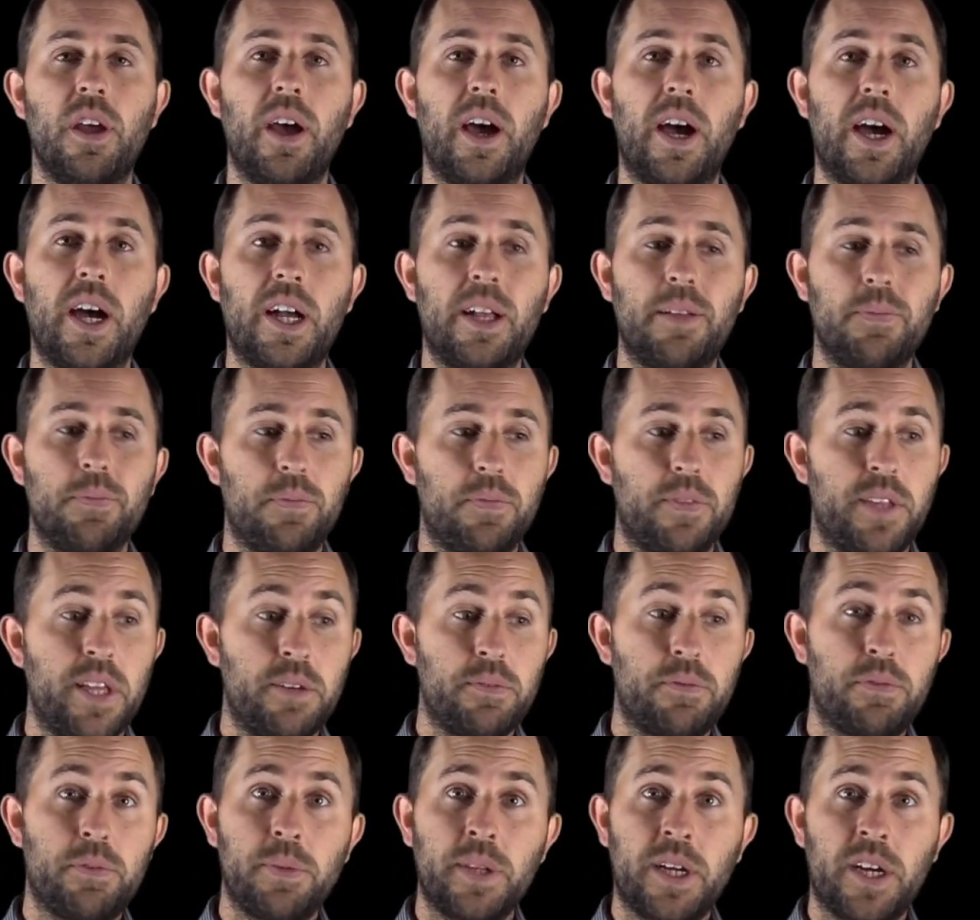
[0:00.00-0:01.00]
Um,
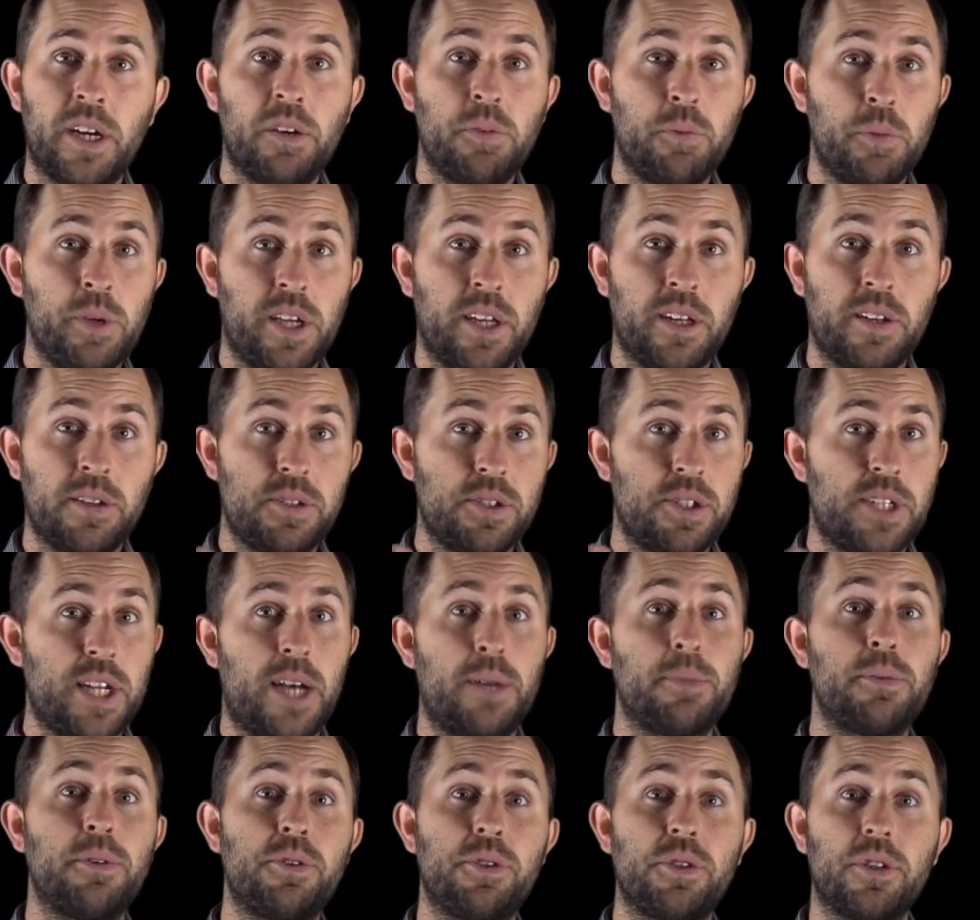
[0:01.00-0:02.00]
then from there, we can
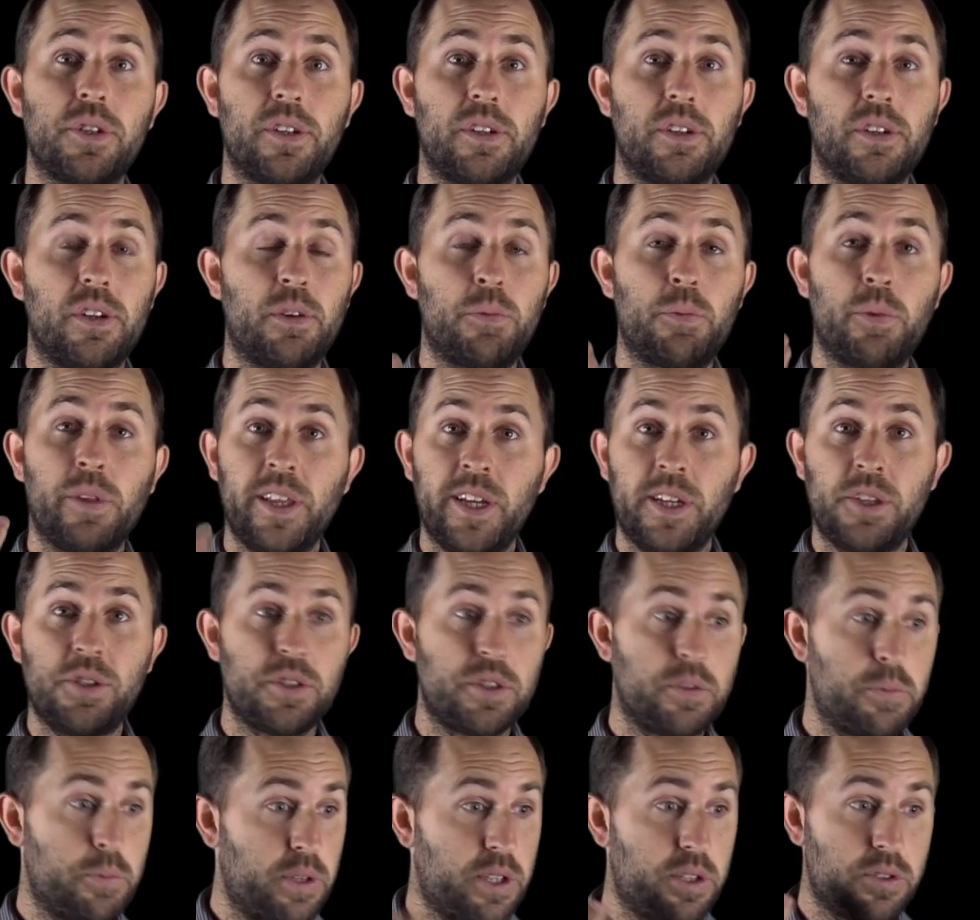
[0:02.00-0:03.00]
establish a, a
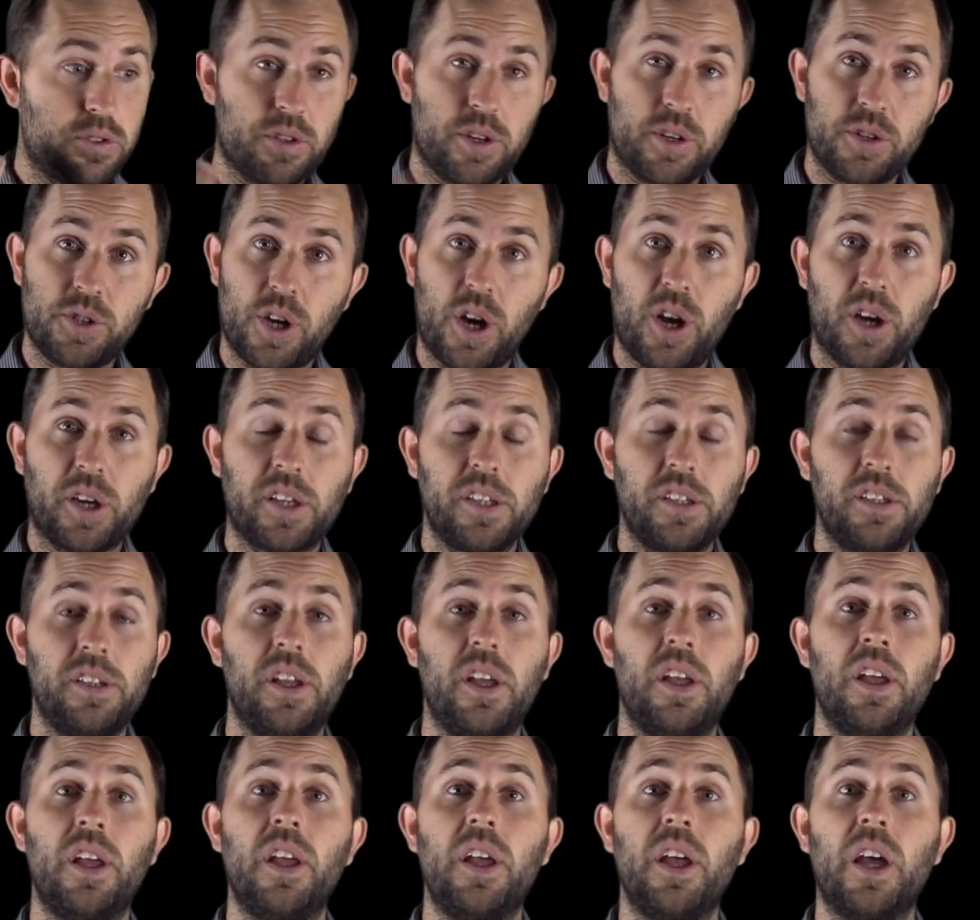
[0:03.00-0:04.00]
relationship. We can start talking,
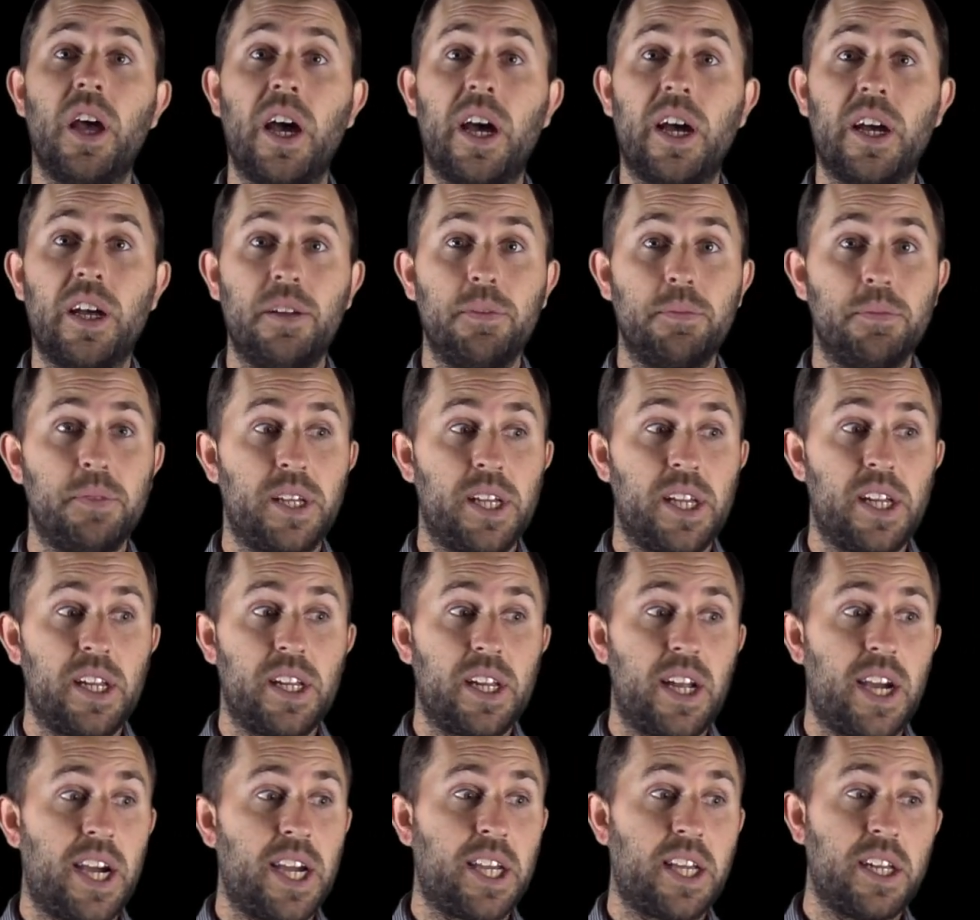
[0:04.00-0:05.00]
um,
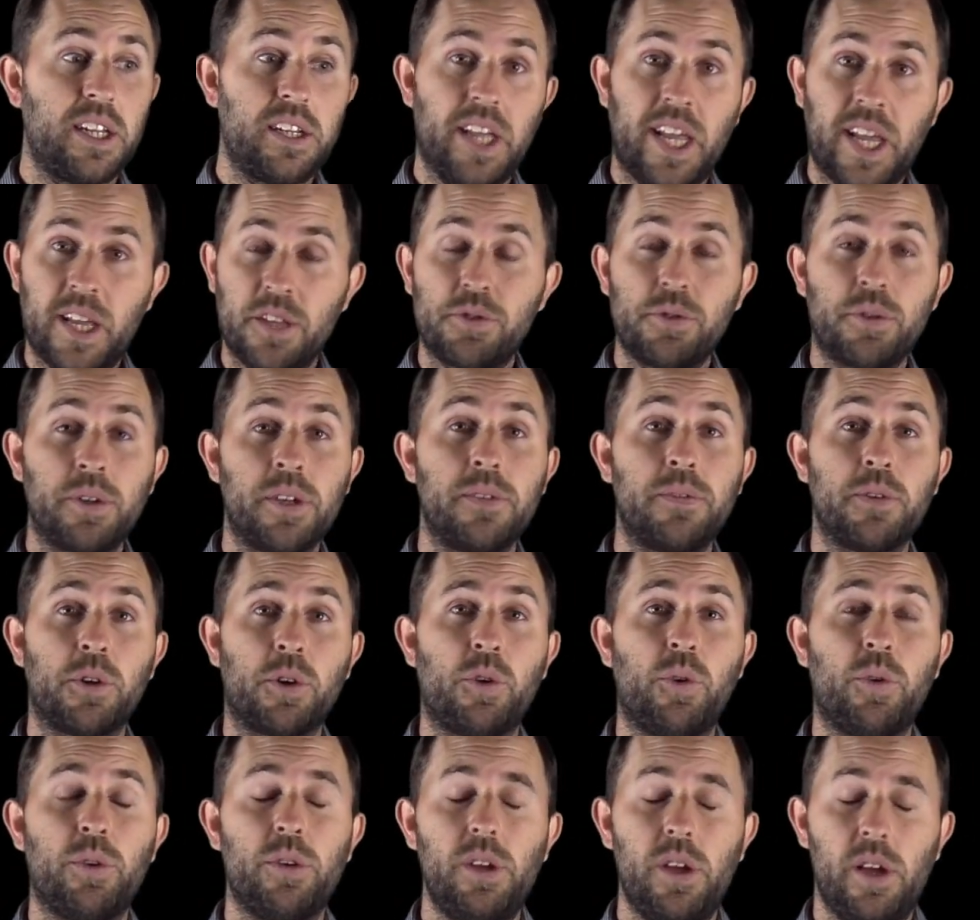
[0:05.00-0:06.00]
and I can answer any of your
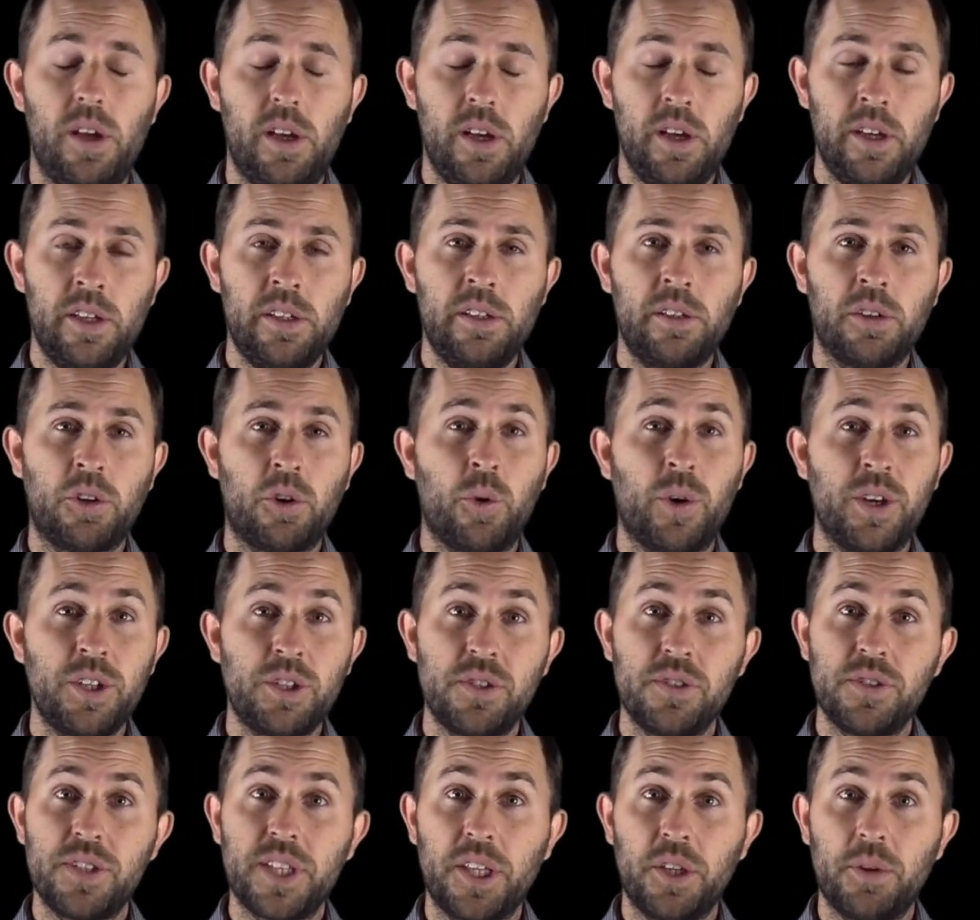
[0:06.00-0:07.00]
qu
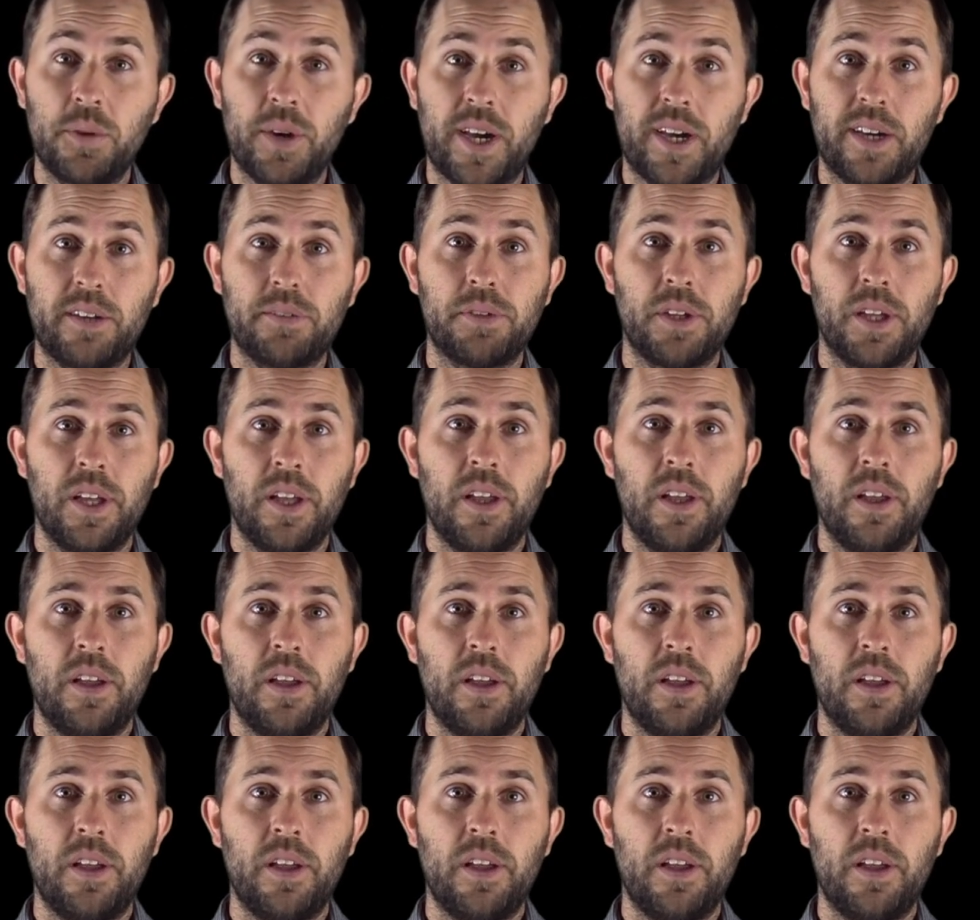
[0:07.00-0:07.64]
questions that you have.